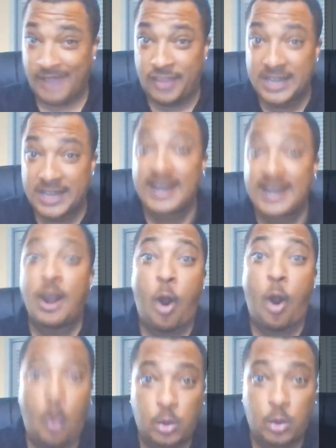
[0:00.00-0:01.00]
than the
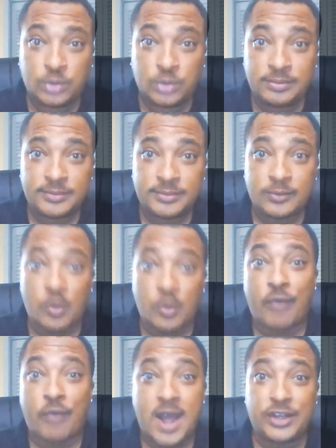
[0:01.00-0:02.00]
old
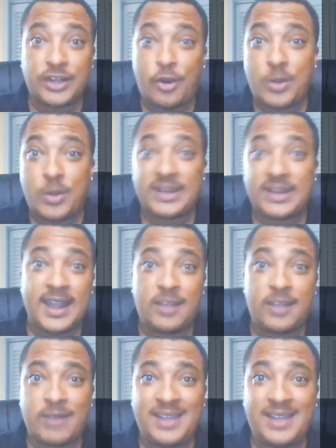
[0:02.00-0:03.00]
with Rondo and Danny
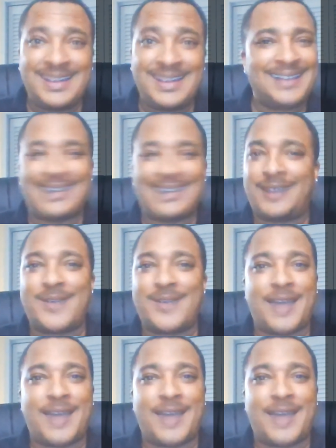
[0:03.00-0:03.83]
Green, they don't have